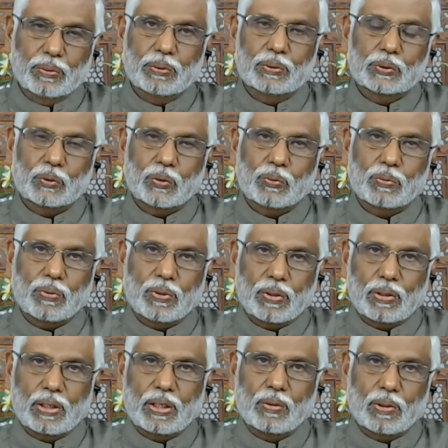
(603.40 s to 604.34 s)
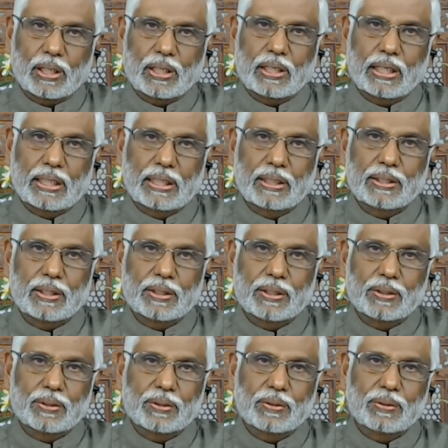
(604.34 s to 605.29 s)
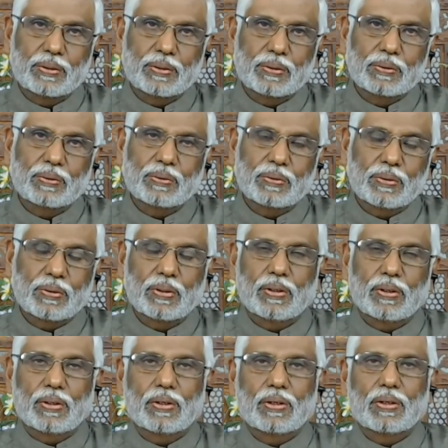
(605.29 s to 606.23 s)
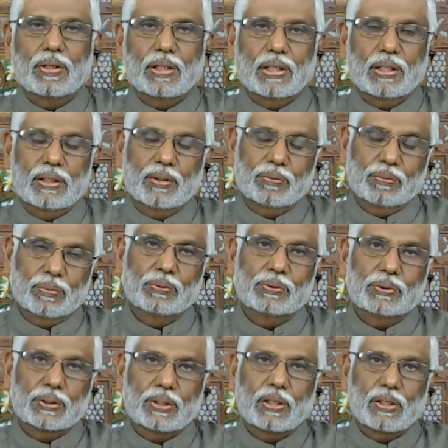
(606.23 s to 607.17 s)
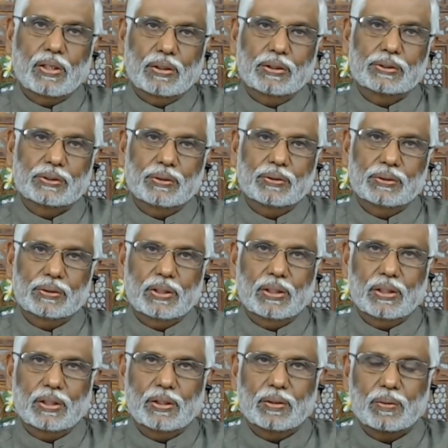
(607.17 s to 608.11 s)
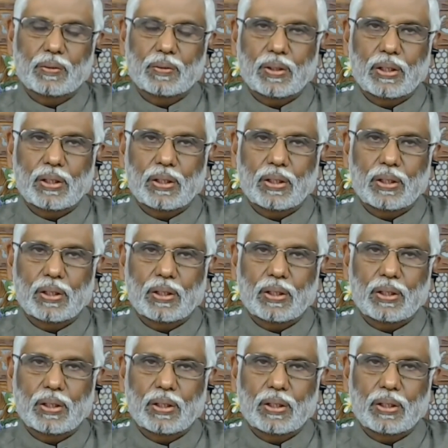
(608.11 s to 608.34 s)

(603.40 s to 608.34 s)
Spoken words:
do so far and what I intend to do in the future also.